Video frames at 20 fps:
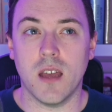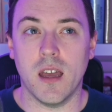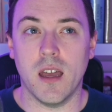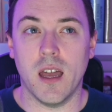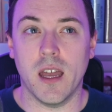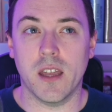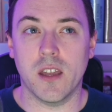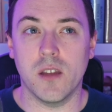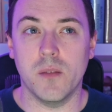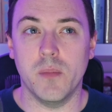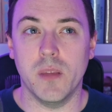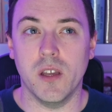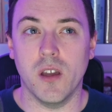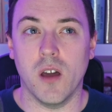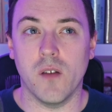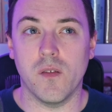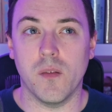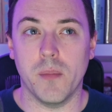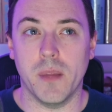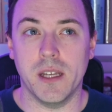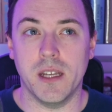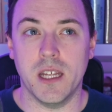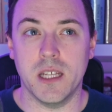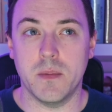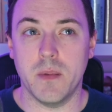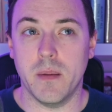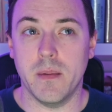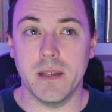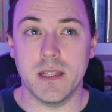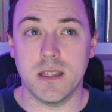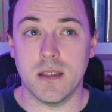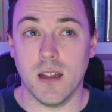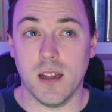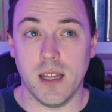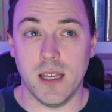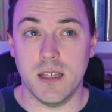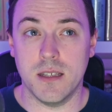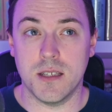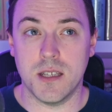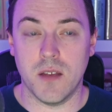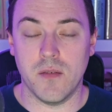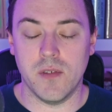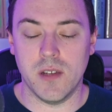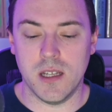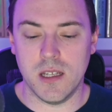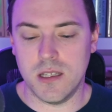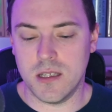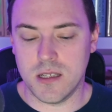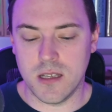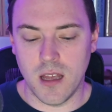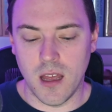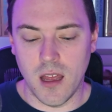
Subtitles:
I could be off on my dates. Maybe it's the late 70s.